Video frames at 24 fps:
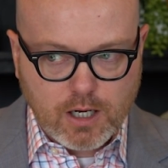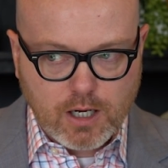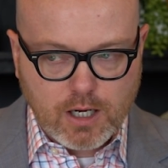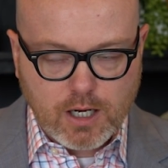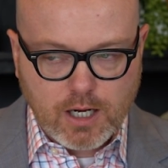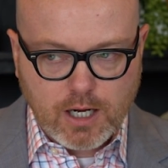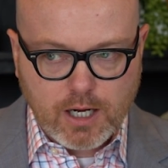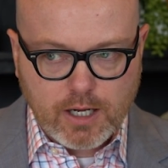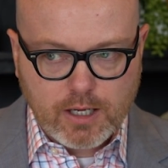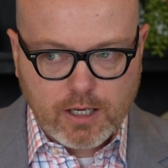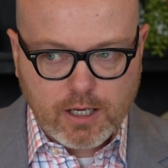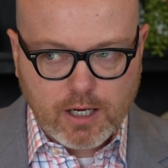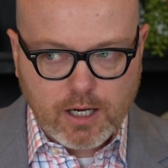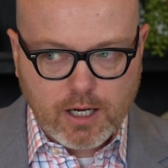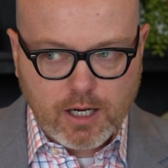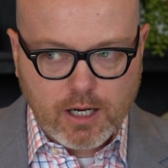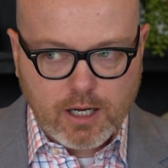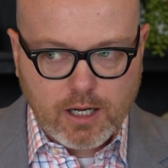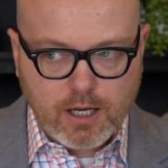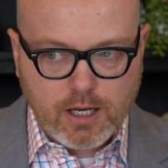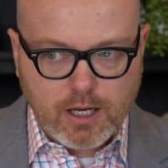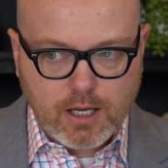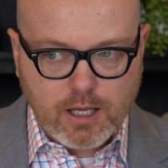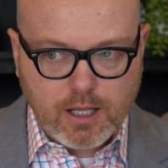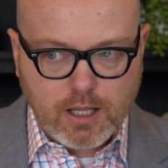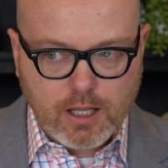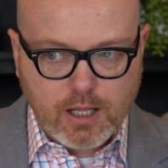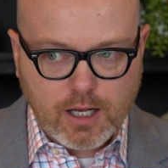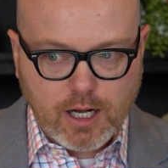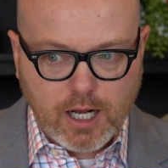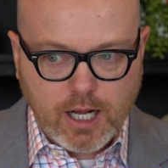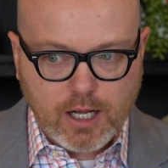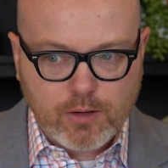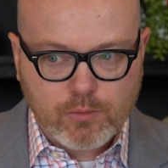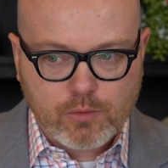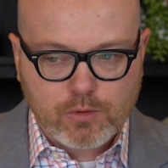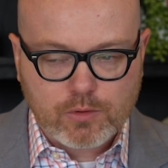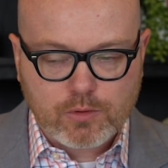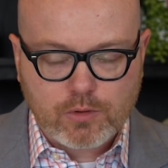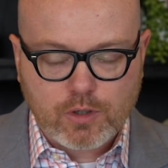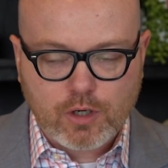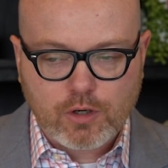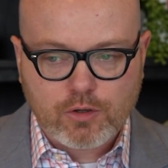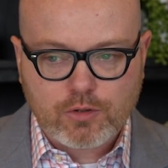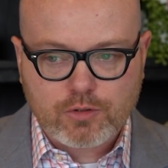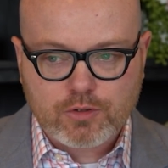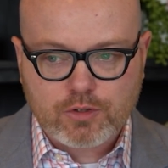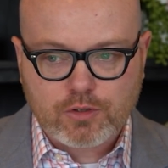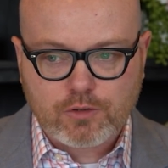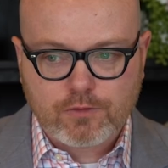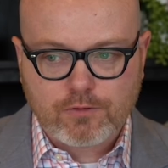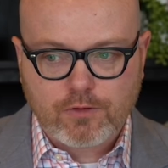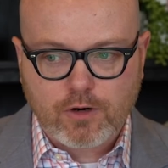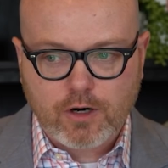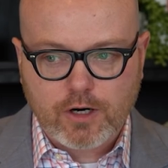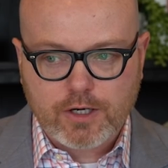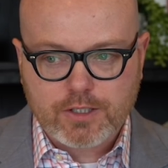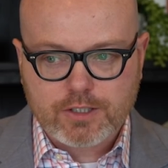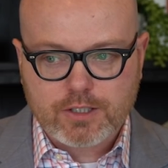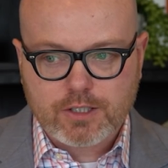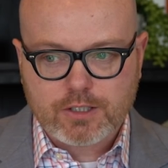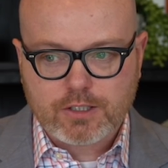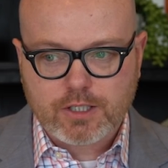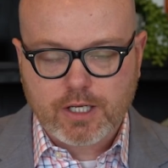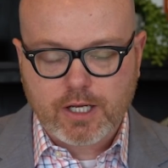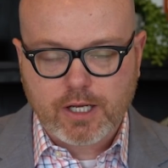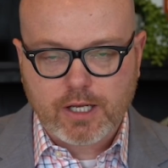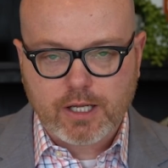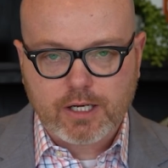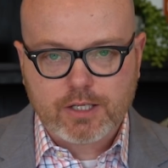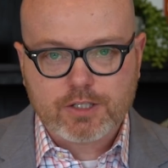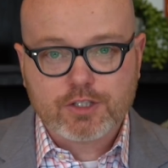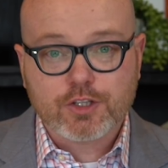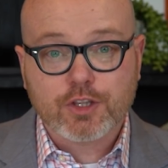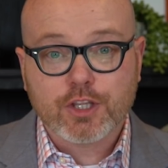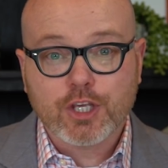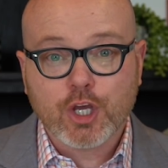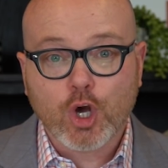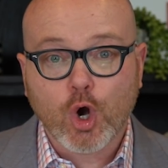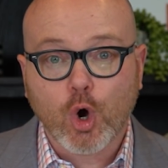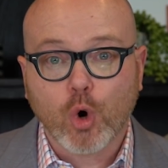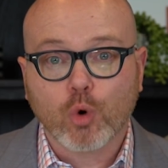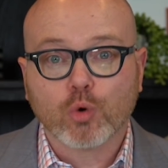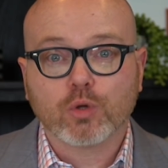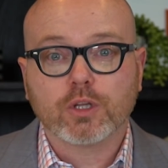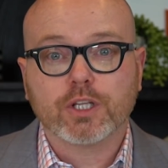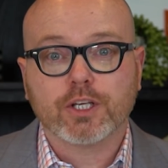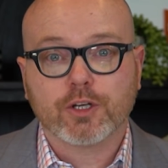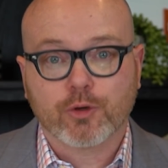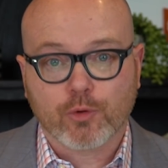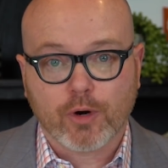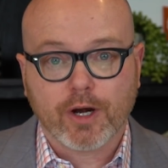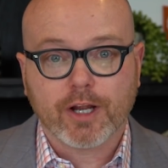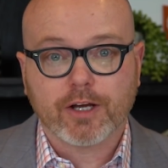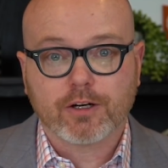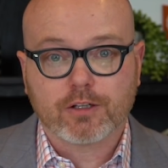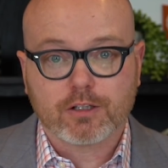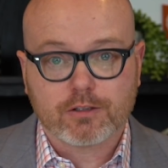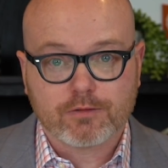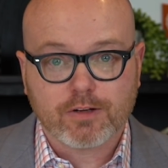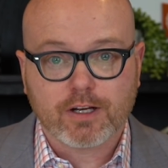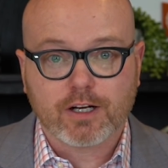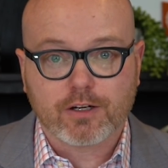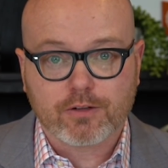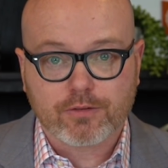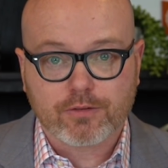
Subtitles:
I will go so far as to say it is the holy grail of